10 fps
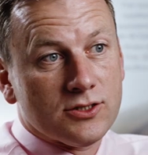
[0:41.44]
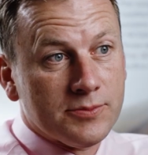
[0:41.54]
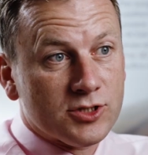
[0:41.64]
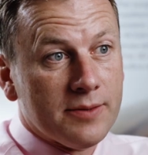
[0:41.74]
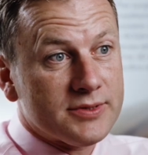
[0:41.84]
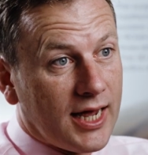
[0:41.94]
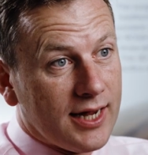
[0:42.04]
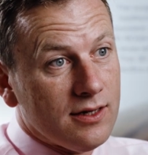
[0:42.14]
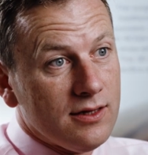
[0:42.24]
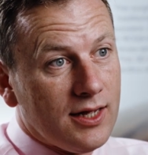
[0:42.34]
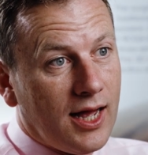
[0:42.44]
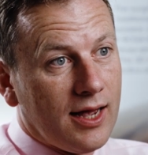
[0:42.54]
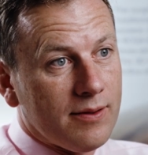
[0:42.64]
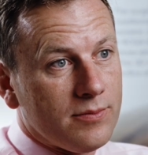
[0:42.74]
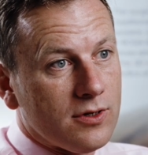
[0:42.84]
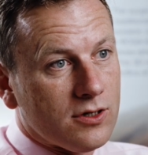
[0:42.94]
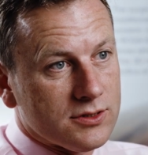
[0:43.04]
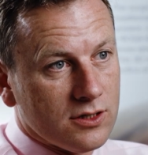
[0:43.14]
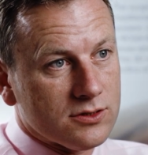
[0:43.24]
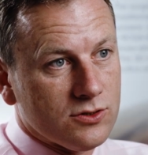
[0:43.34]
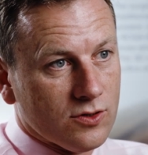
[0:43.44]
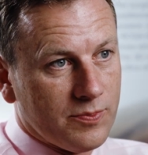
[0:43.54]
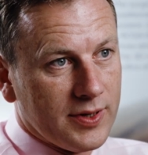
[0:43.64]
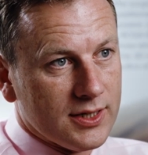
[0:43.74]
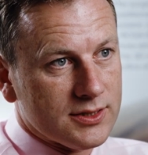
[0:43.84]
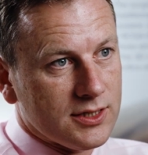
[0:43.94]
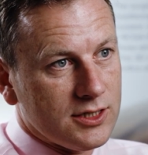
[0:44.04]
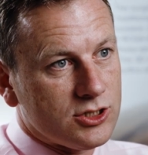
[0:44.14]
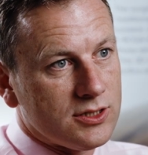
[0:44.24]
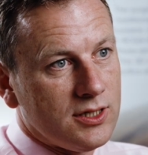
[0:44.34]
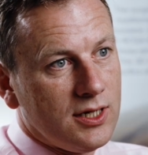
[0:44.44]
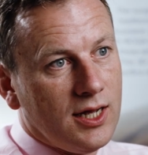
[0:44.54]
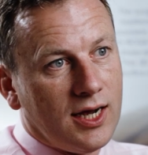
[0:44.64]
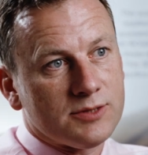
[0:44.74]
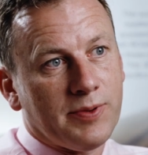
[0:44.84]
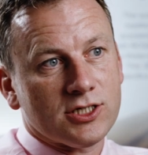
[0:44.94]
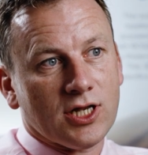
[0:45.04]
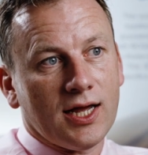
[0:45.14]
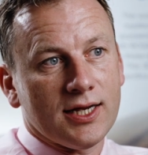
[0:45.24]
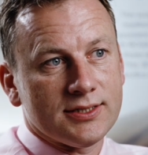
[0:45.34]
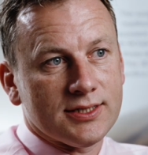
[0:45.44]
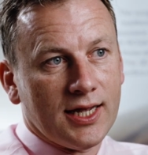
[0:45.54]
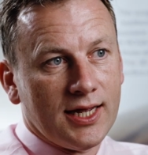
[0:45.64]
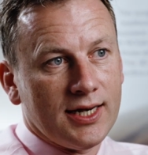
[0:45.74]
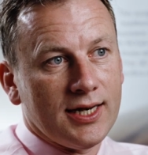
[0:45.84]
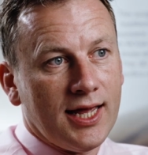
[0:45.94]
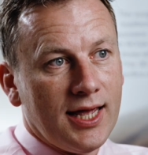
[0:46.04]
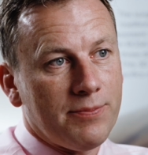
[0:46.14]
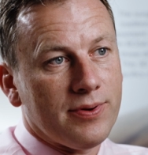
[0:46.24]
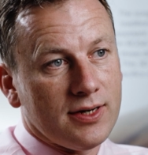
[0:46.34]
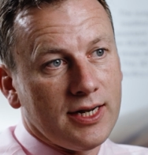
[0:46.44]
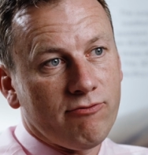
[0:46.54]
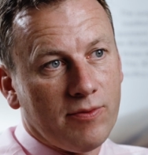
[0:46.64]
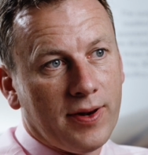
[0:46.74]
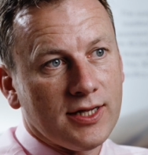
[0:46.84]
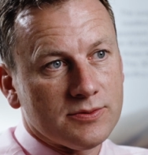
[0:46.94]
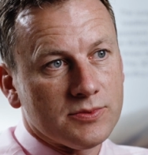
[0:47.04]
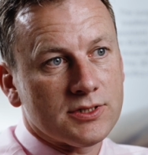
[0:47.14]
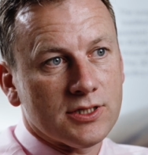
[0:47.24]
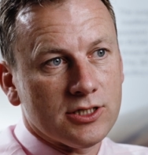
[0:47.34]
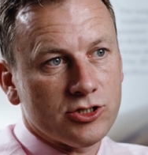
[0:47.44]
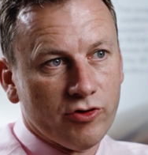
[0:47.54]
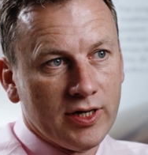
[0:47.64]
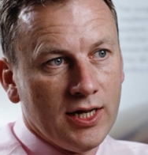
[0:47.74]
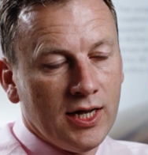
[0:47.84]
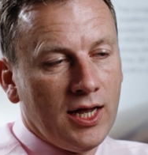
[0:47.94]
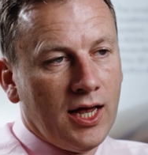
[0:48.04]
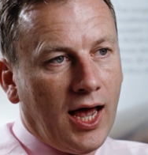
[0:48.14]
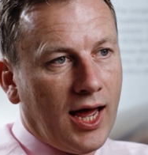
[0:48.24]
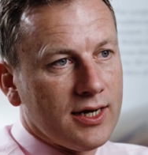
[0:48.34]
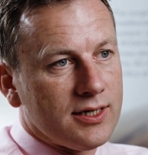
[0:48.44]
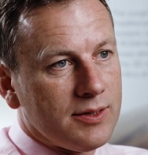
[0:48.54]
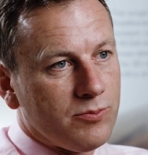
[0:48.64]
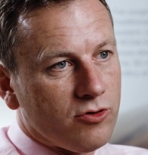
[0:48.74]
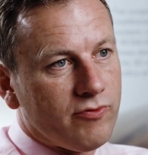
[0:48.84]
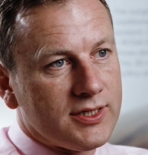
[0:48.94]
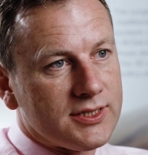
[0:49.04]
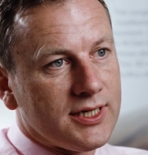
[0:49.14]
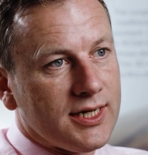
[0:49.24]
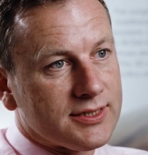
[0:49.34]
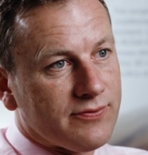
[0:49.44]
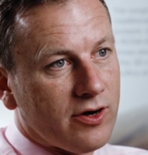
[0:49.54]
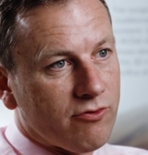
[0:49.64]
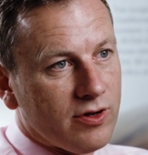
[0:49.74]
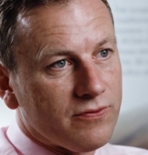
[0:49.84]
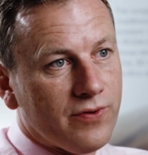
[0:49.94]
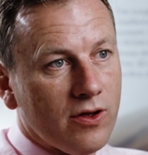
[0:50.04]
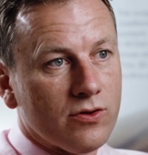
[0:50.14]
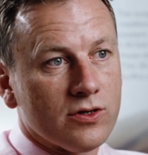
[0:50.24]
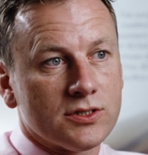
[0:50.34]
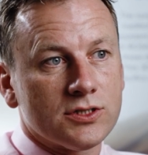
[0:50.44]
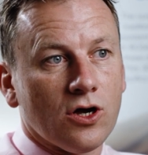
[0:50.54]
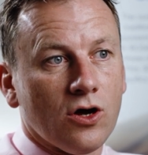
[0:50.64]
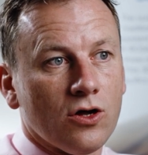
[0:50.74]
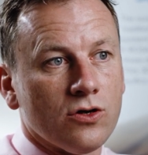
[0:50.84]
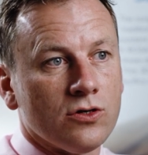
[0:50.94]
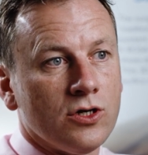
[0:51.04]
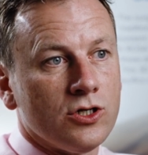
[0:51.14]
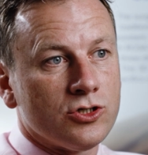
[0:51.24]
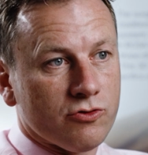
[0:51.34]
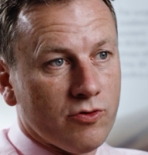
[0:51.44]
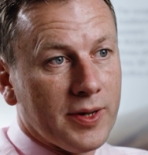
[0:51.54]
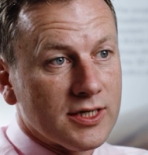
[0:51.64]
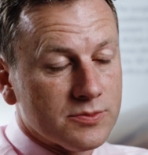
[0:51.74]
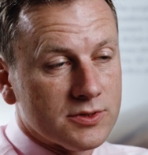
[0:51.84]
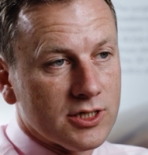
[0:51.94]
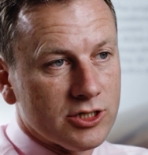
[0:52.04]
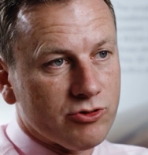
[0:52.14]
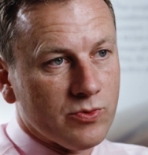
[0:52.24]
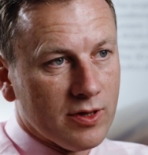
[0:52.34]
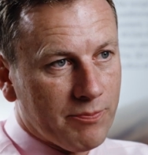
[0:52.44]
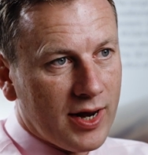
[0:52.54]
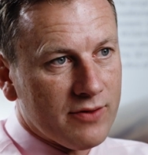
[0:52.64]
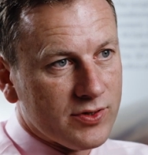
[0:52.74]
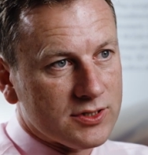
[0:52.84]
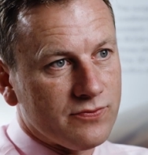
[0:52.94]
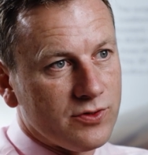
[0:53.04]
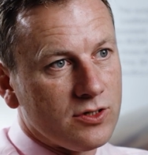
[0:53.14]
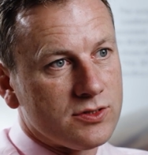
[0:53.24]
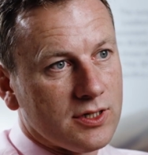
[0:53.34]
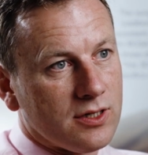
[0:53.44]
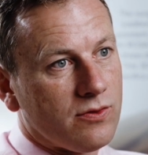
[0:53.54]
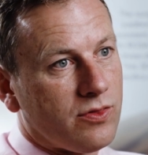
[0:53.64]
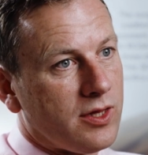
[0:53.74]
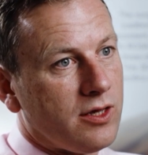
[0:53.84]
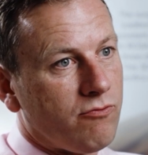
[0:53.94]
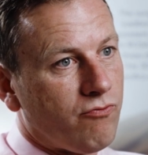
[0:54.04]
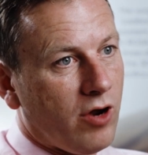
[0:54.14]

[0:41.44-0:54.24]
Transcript: So I'm James Hahnel. I'm a consultant orthopaedic surgeon. I specialise in hip and knee replacement surgery and in more recent years I've had a real focus on joint replacement surgery with the benefits of using the